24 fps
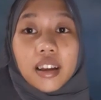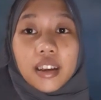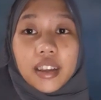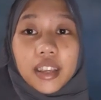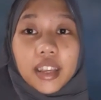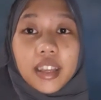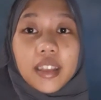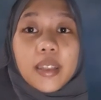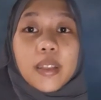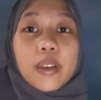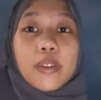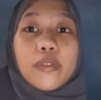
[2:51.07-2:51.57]

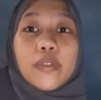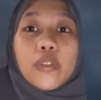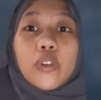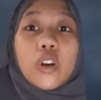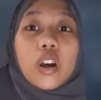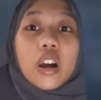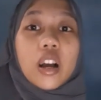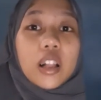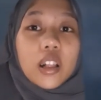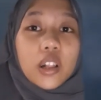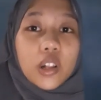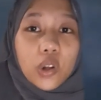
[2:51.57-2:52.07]
In the
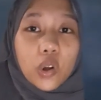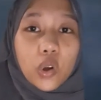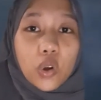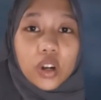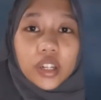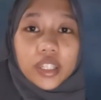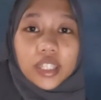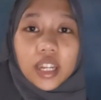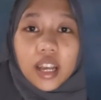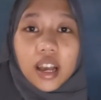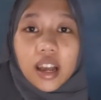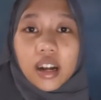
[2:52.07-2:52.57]
vocal
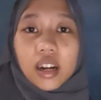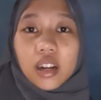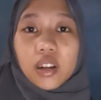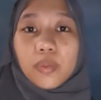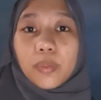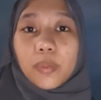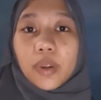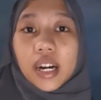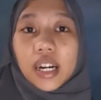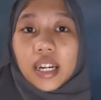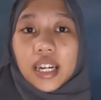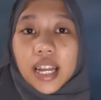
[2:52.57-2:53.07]
cord are
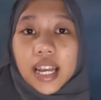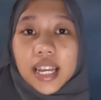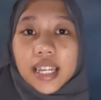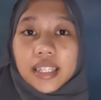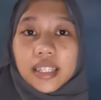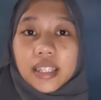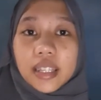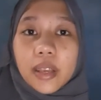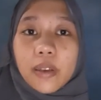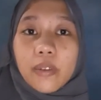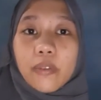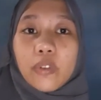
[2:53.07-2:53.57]
open as
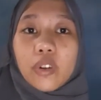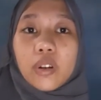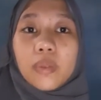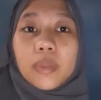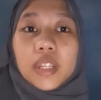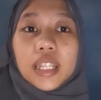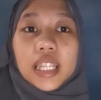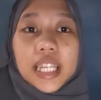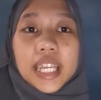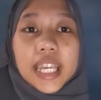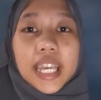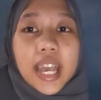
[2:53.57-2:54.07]
they
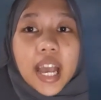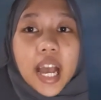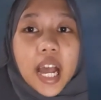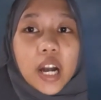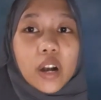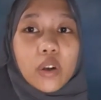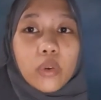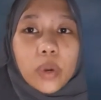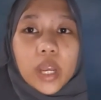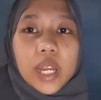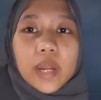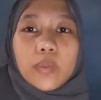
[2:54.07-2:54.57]
formally
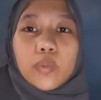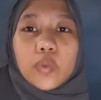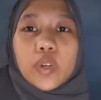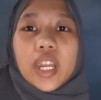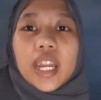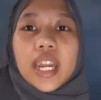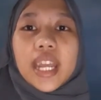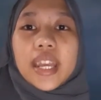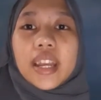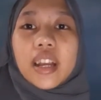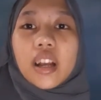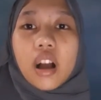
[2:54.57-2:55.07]
are when
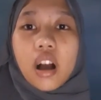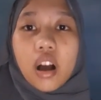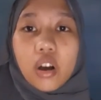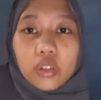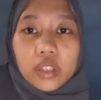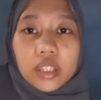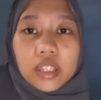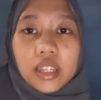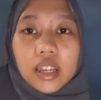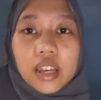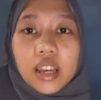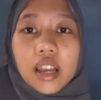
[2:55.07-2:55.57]
breathing out.
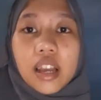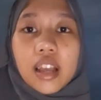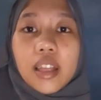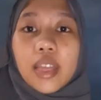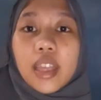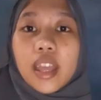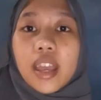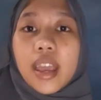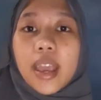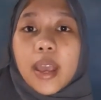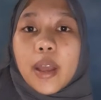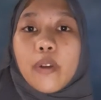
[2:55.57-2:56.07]

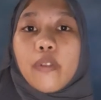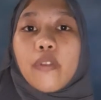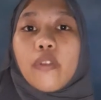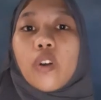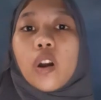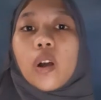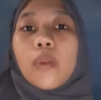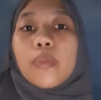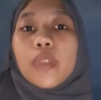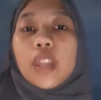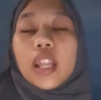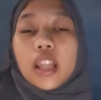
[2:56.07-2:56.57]
The air
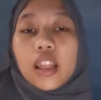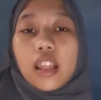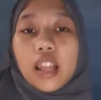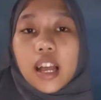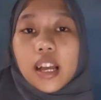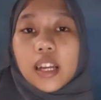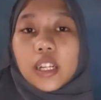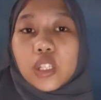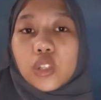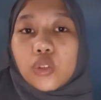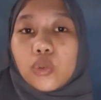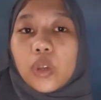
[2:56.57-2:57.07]
from the
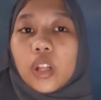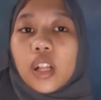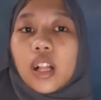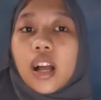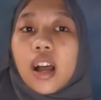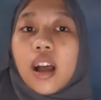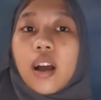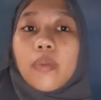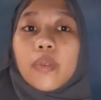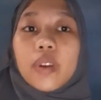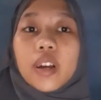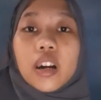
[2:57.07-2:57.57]
lungs will
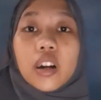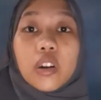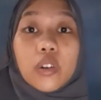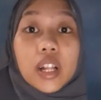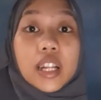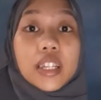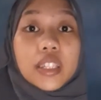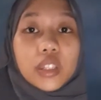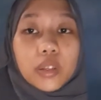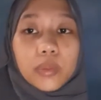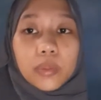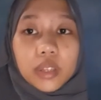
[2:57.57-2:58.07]
have a
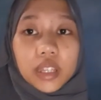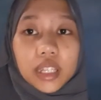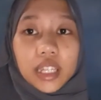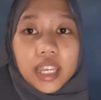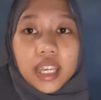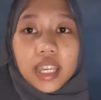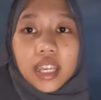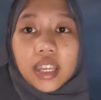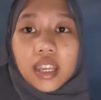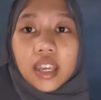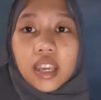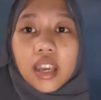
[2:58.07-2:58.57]

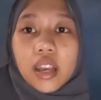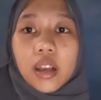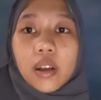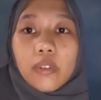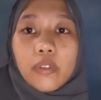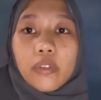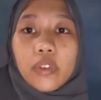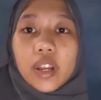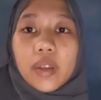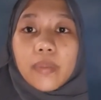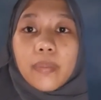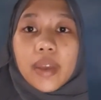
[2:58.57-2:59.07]
relatively
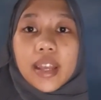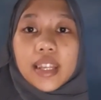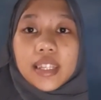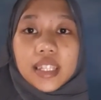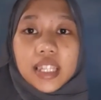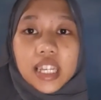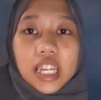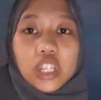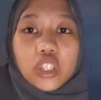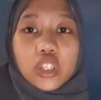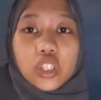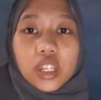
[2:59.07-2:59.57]
free
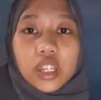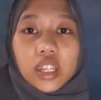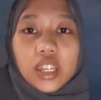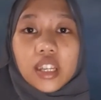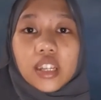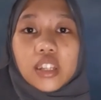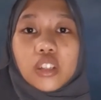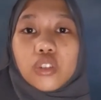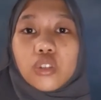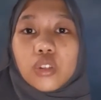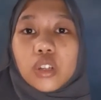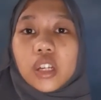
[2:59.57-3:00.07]
passage
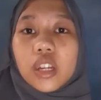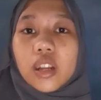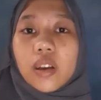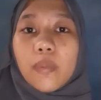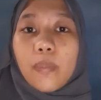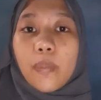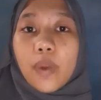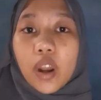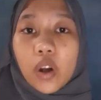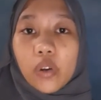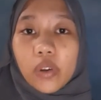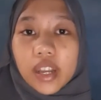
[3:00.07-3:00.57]
into the
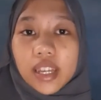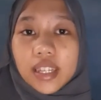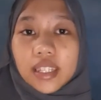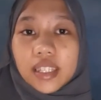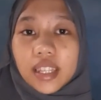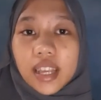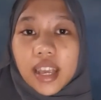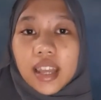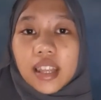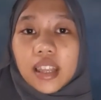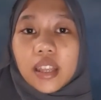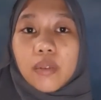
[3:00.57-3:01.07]
pharynx
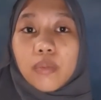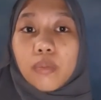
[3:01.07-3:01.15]
and the